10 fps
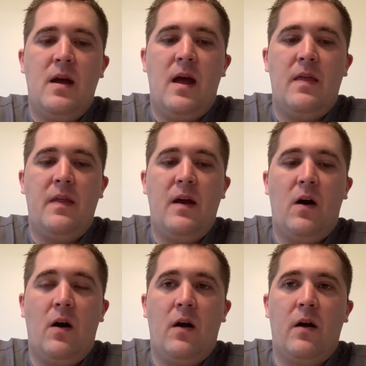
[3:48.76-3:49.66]
and they
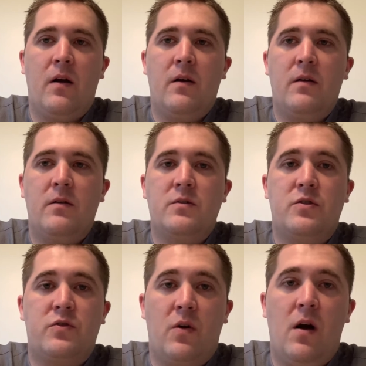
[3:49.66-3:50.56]
are
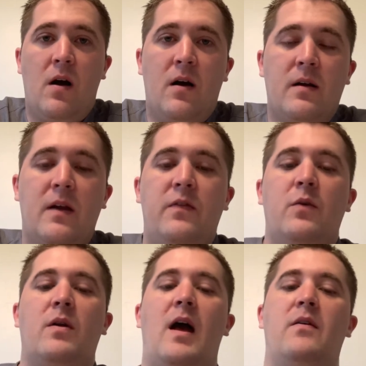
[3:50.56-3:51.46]
strong. If you
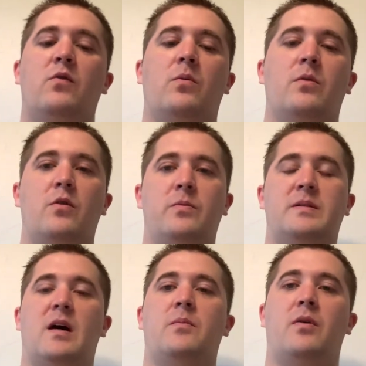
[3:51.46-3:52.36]
were to have normal loupes,
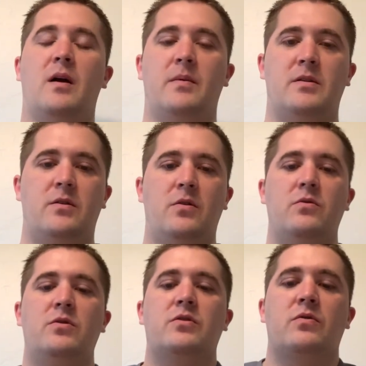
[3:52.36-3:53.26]
that'd probably be too
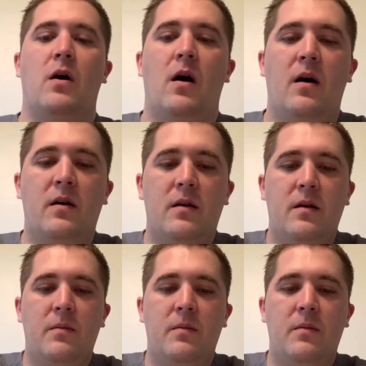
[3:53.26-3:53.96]
strong.